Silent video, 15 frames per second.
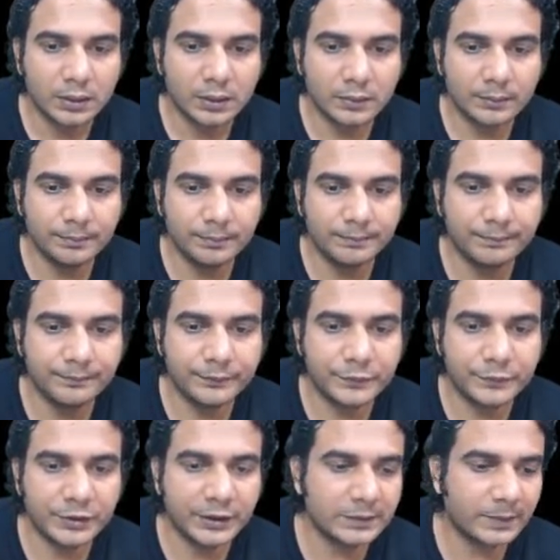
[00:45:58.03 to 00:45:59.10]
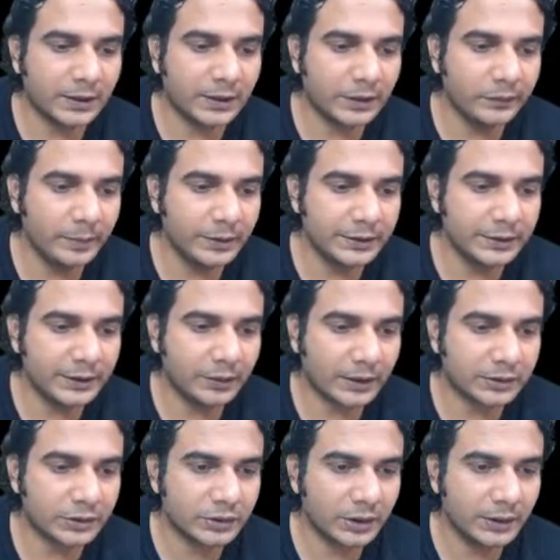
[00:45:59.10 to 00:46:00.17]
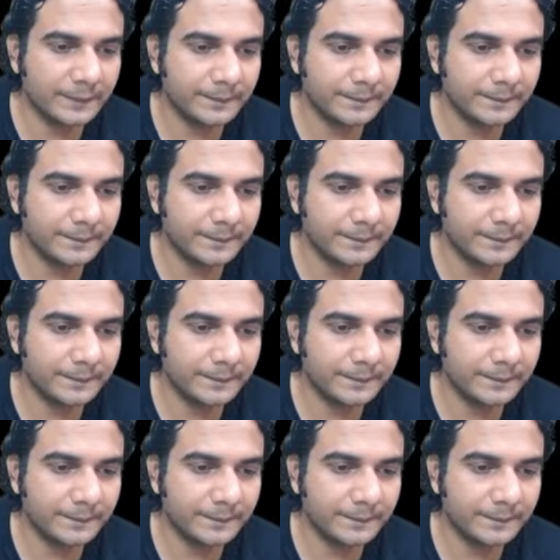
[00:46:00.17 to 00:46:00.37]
so this part will be 0 actually.